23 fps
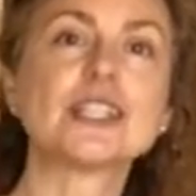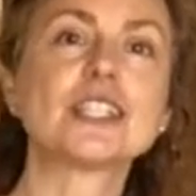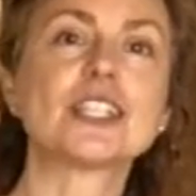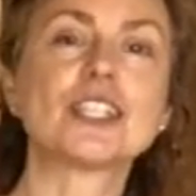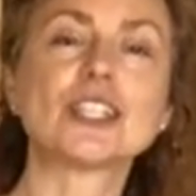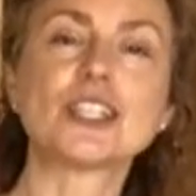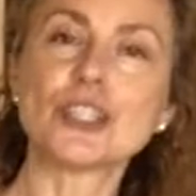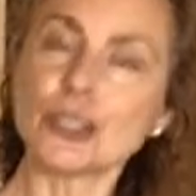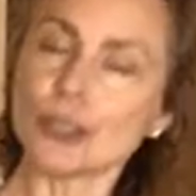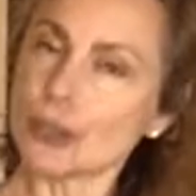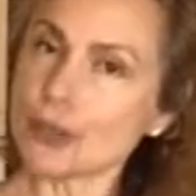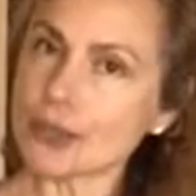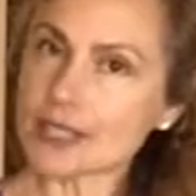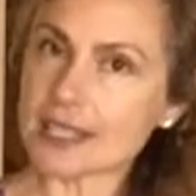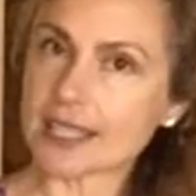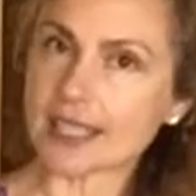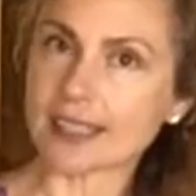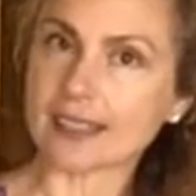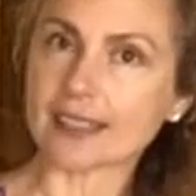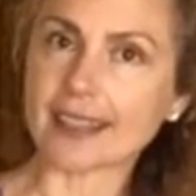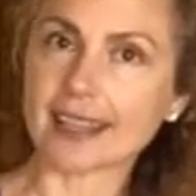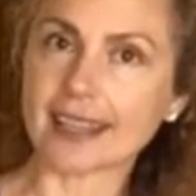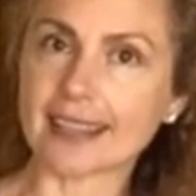to use
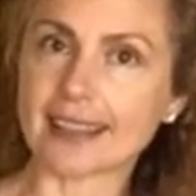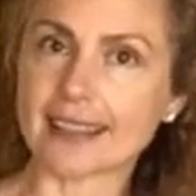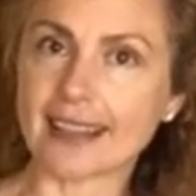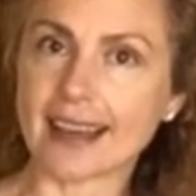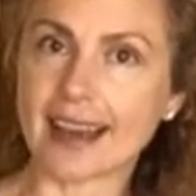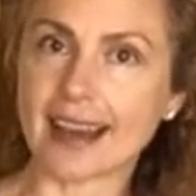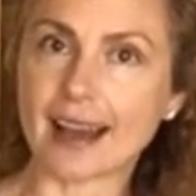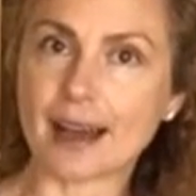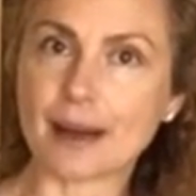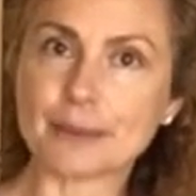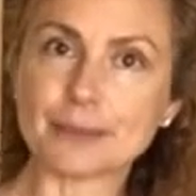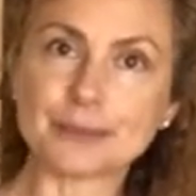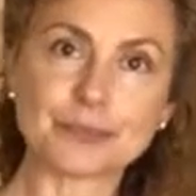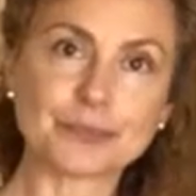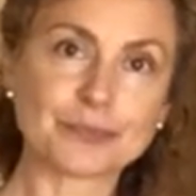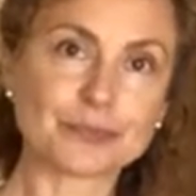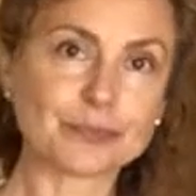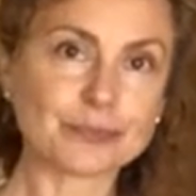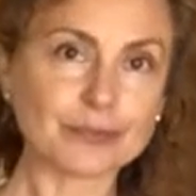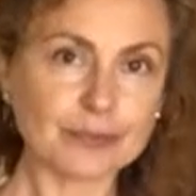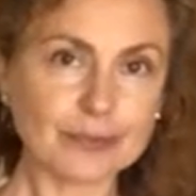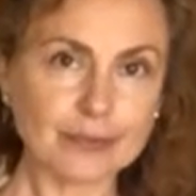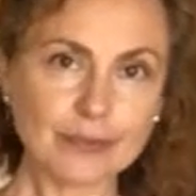it like that,
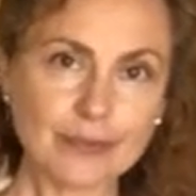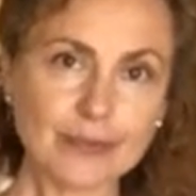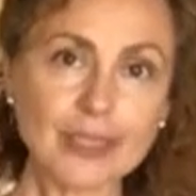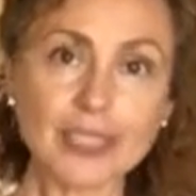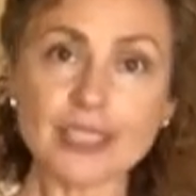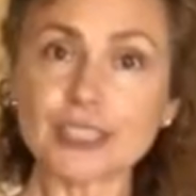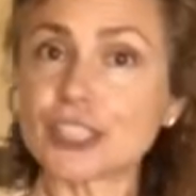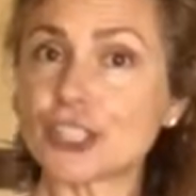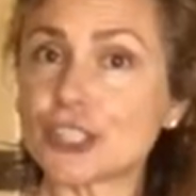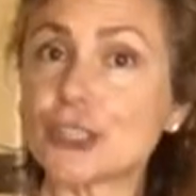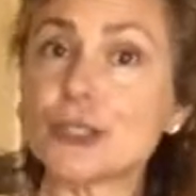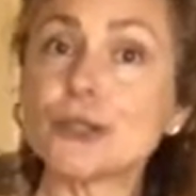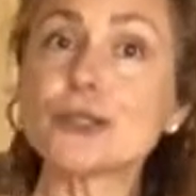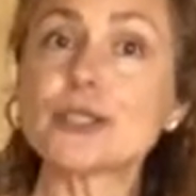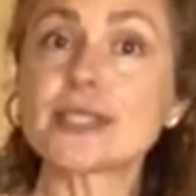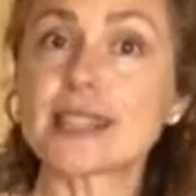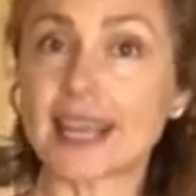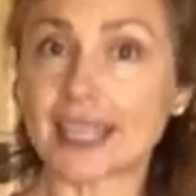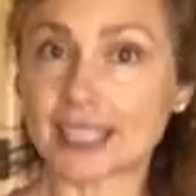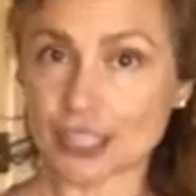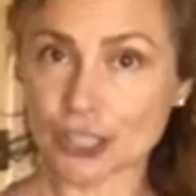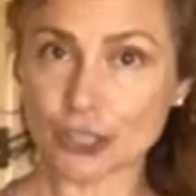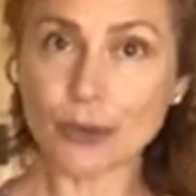to use
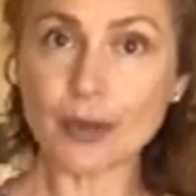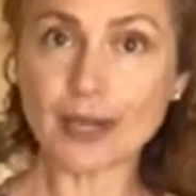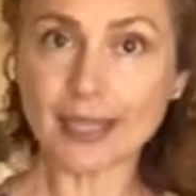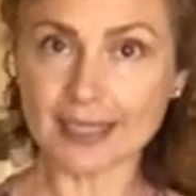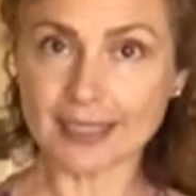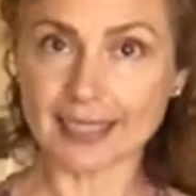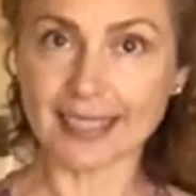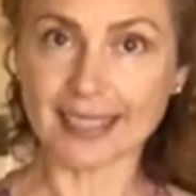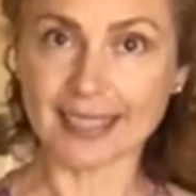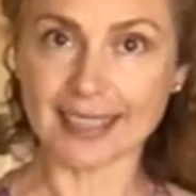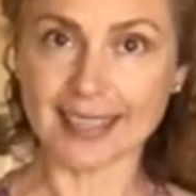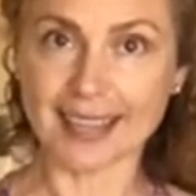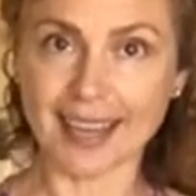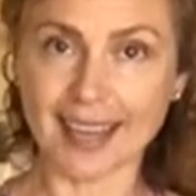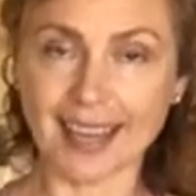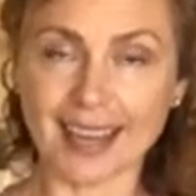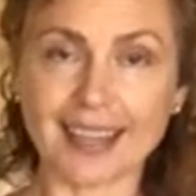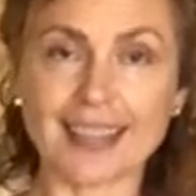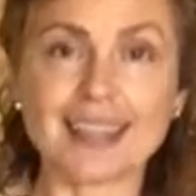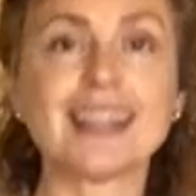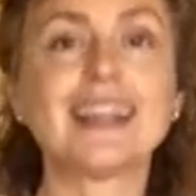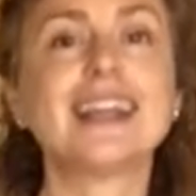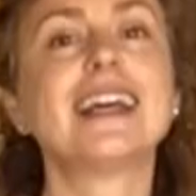that joint like
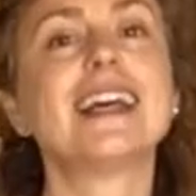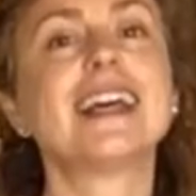that,